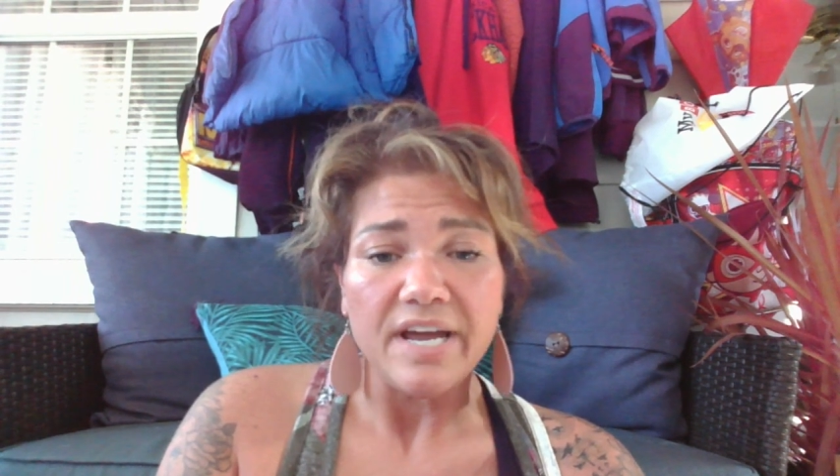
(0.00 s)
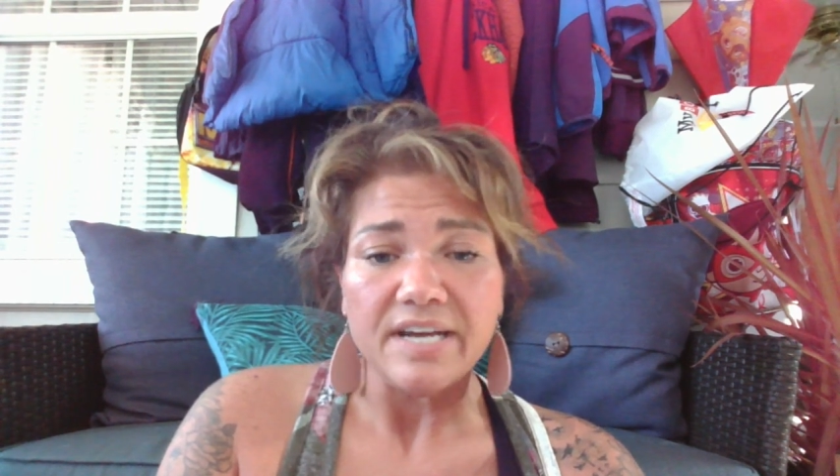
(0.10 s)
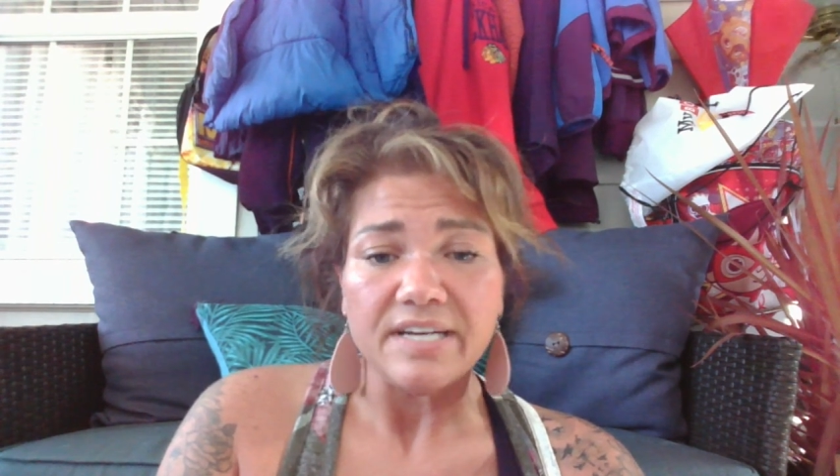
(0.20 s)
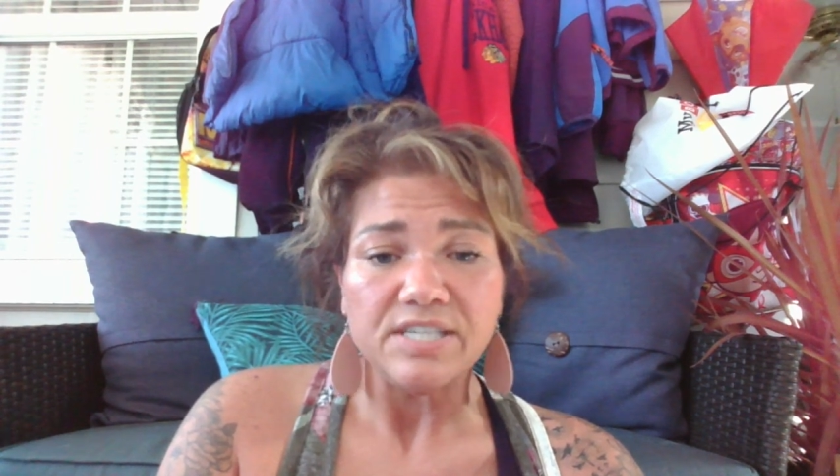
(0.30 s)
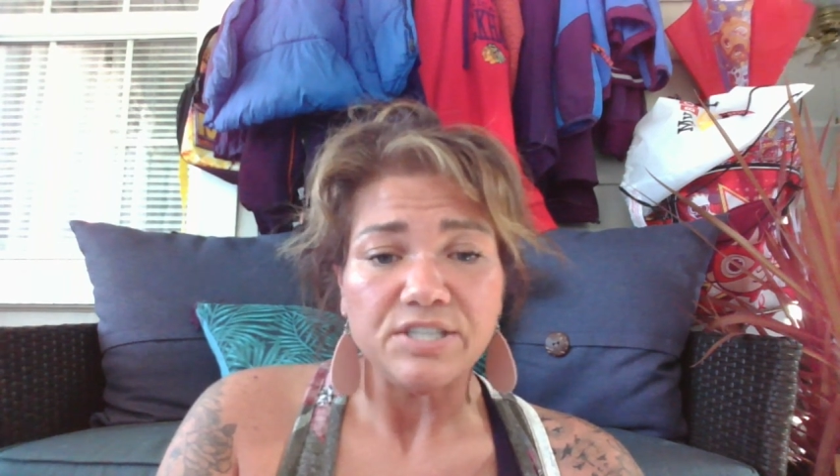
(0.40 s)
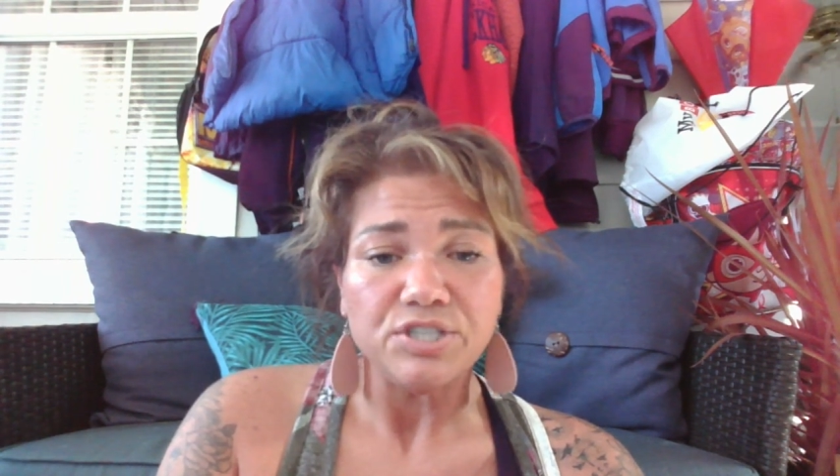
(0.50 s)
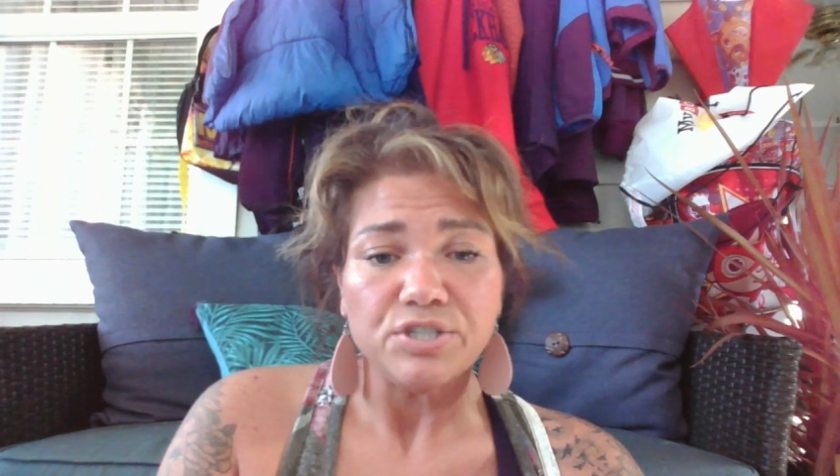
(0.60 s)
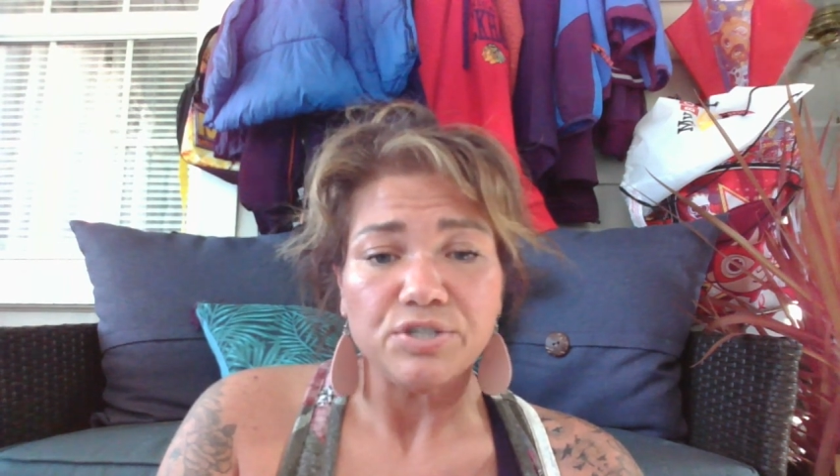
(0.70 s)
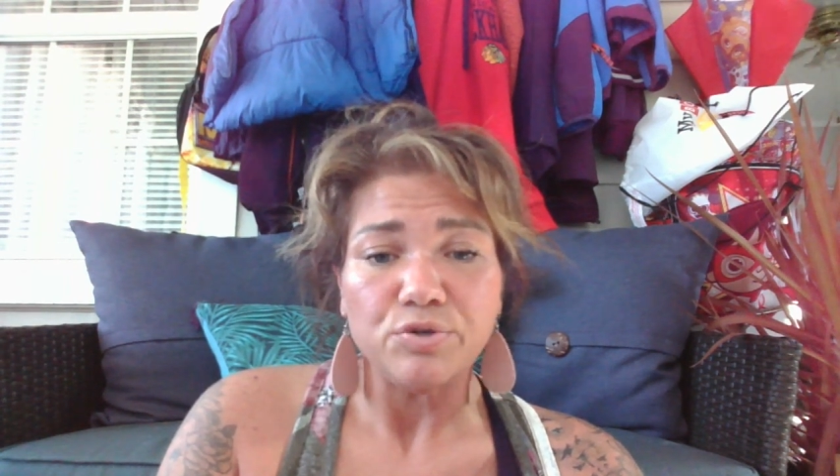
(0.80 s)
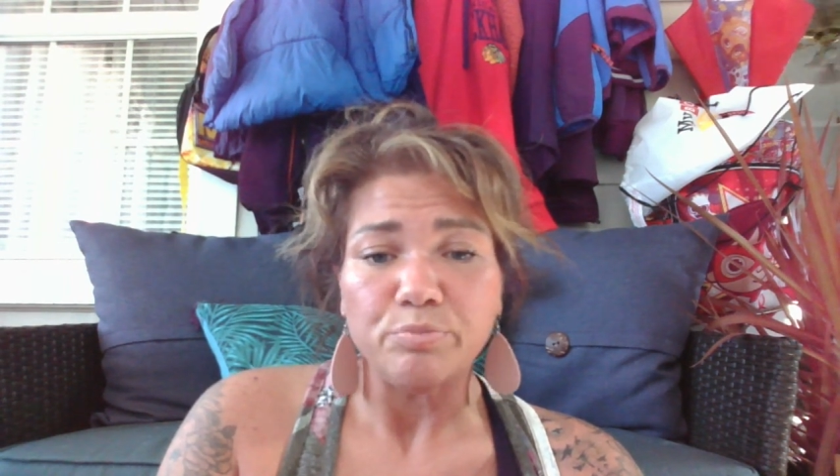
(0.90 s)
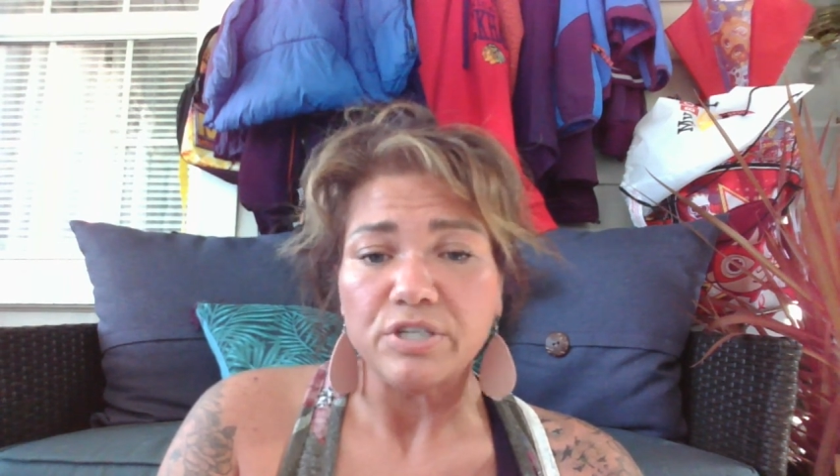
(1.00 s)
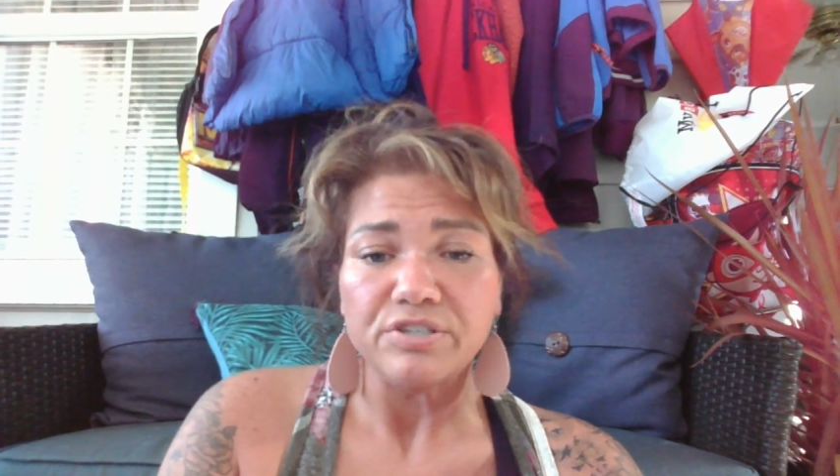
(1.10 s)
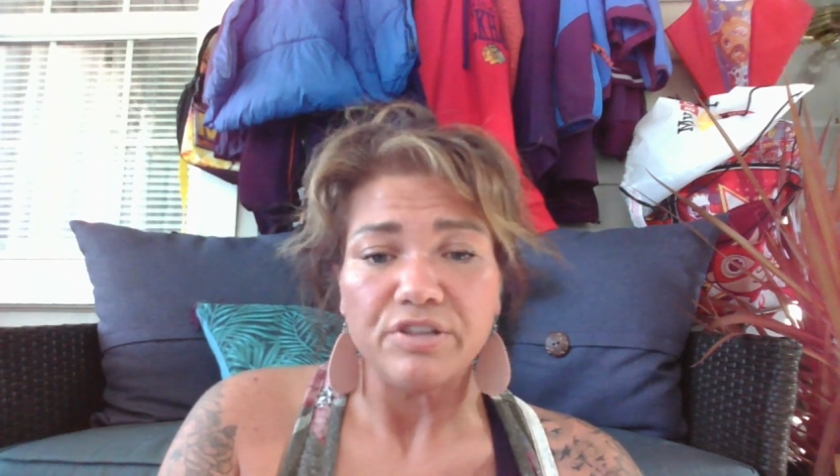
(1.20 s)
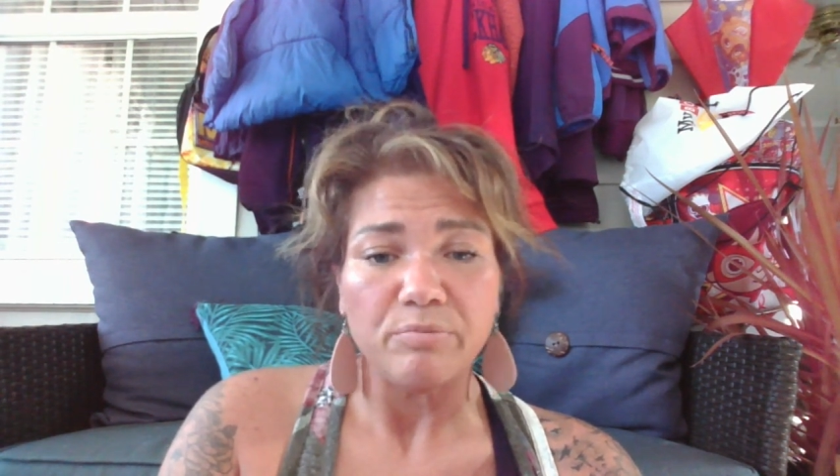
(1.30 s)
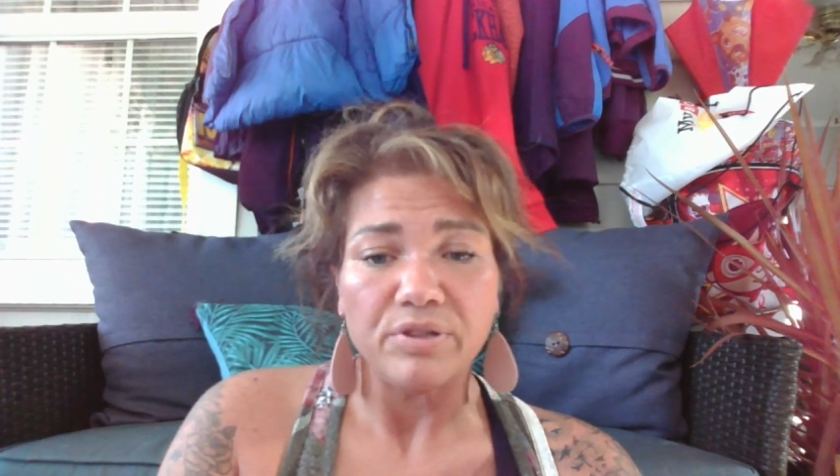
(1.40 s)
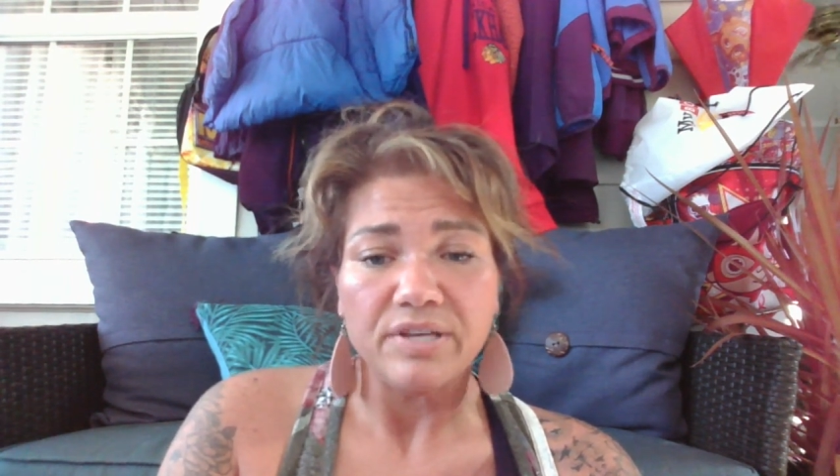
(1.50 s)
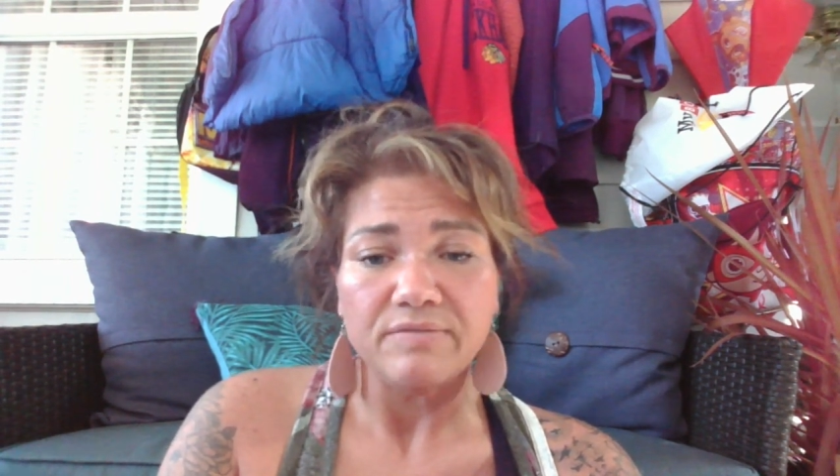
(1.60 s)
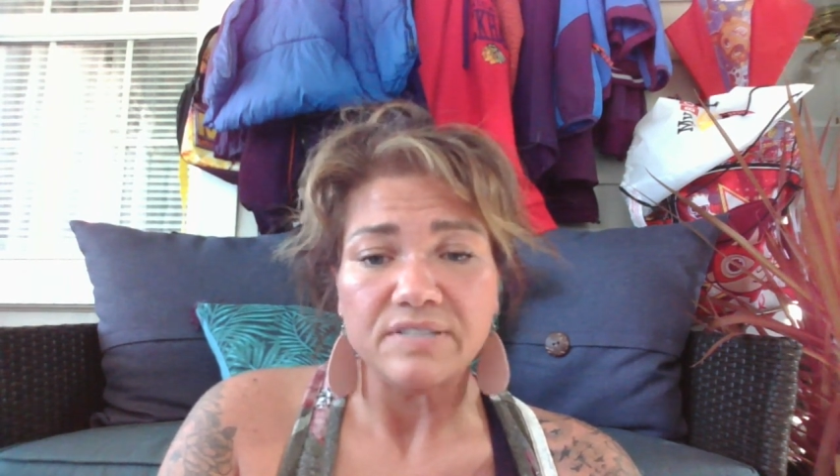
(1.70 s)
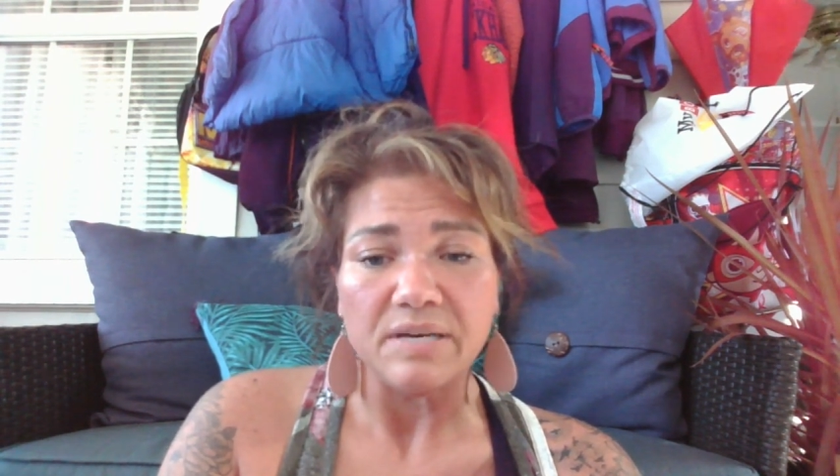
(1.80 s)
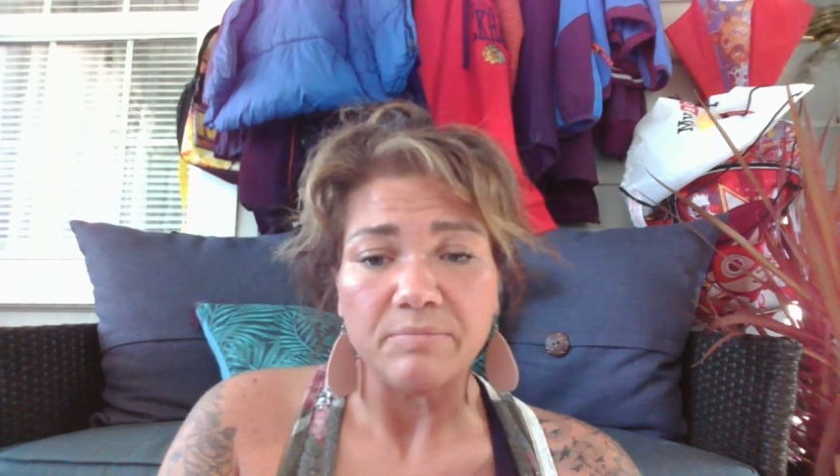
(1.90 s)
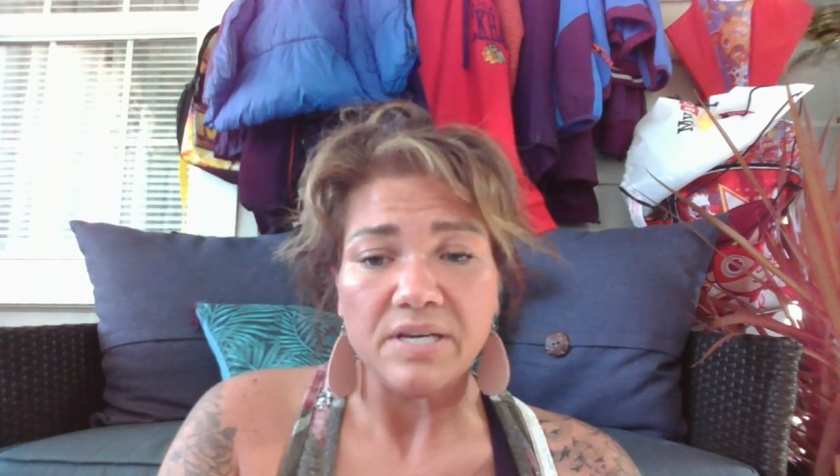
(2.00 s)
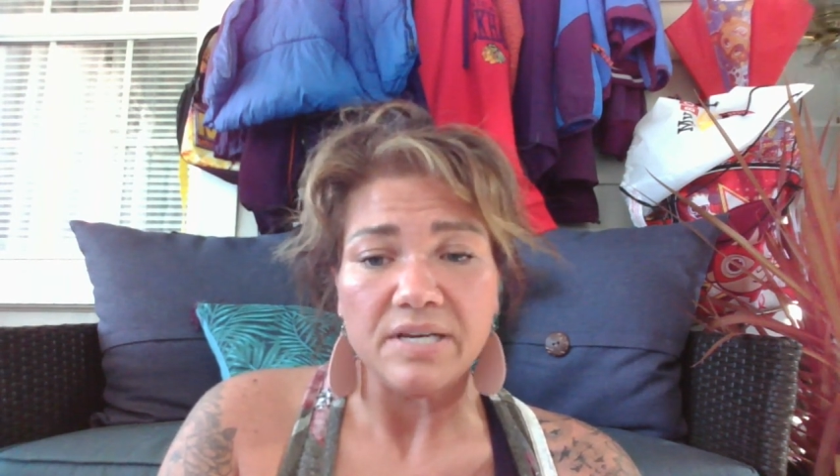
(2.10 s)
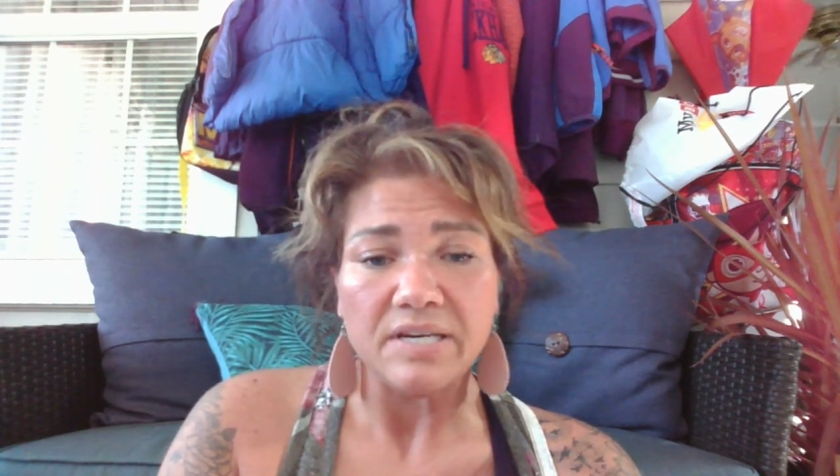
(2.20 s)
I had a teacher who pushed their beliefs on me,